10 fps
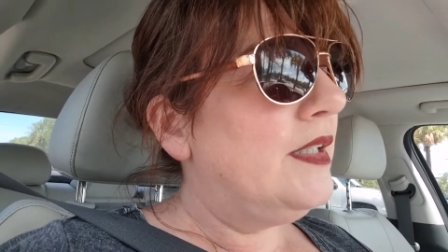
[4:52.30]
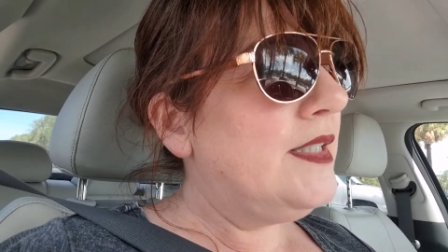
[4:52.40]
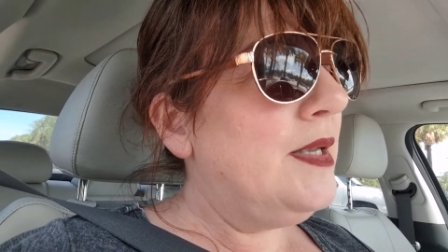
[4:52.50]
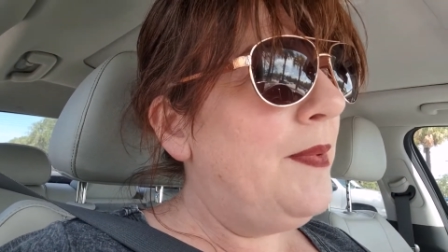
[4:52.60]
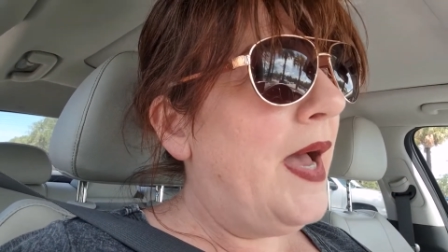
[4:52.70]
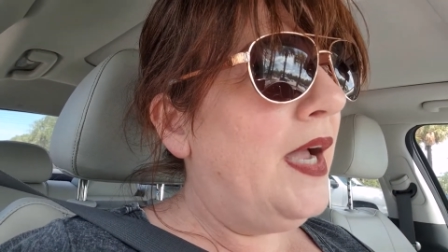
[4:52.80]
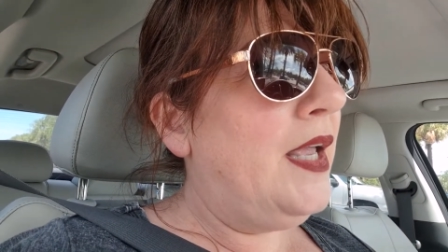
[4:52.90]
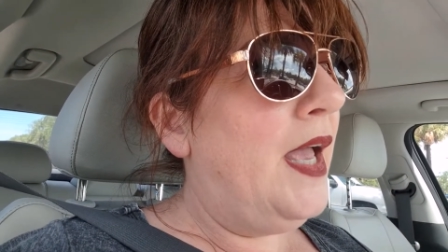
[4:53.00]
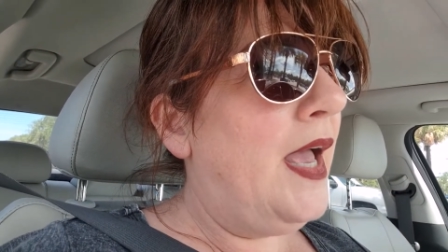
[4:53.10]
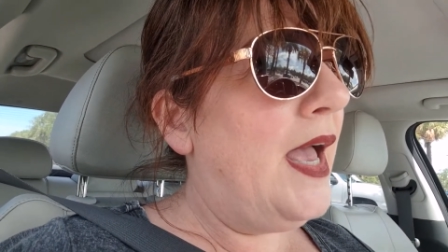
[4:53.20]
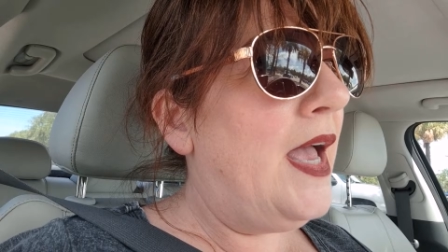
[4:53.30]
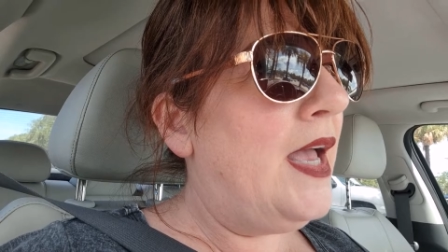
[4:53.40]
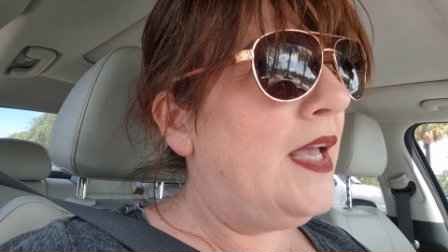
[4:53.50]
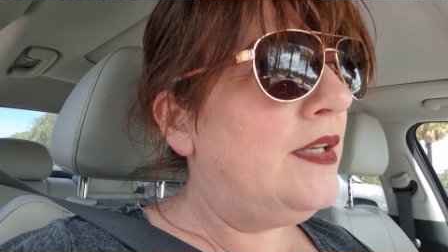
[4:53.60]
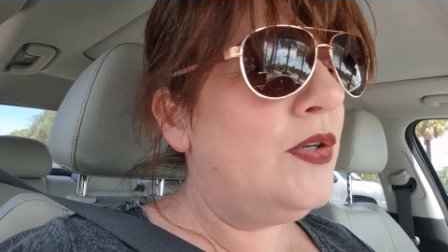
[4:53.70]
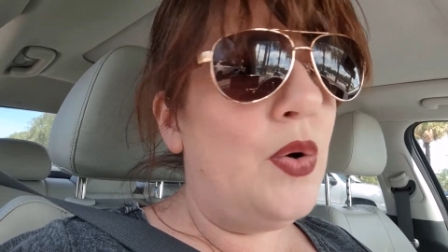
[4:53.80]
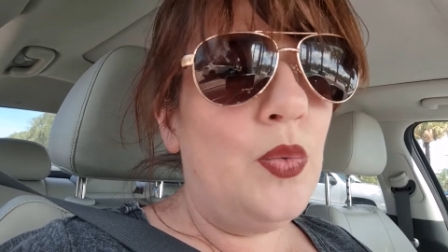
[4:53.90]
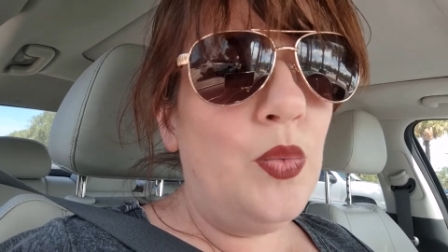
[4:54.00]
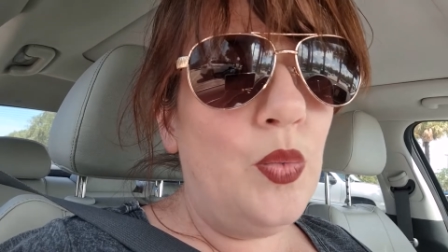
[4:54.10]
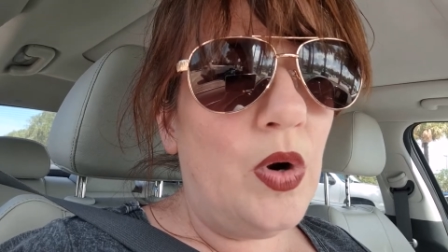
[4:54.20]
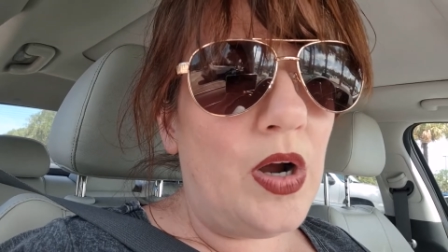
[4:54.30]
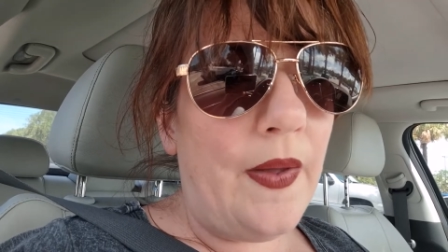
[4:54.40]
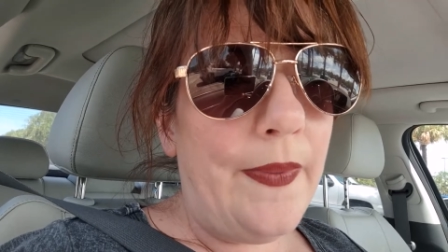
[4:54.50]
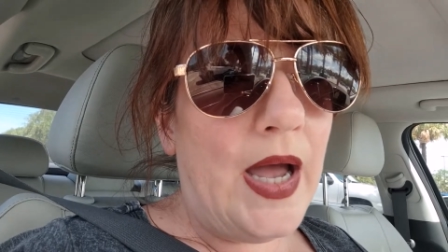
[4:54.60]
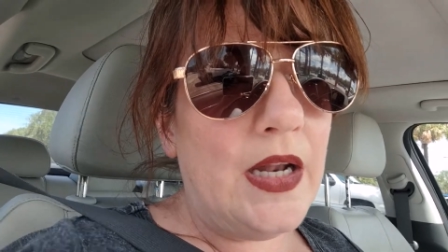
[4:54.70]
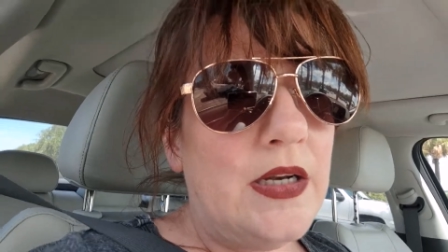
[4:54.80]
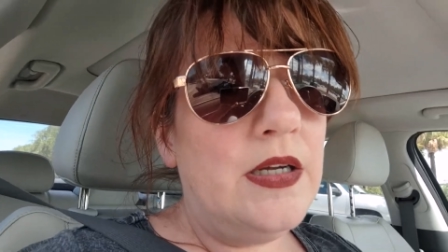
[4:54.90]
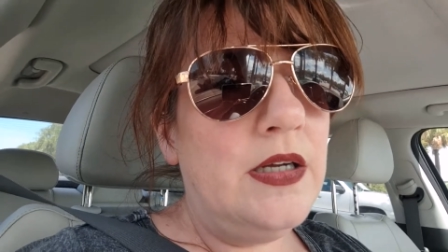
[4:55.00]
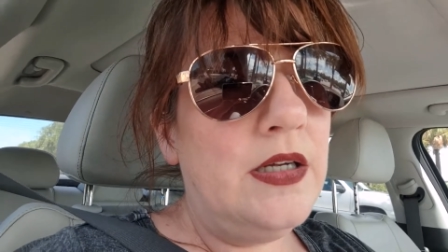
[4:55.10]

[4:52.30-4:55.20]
let's get back and work on that.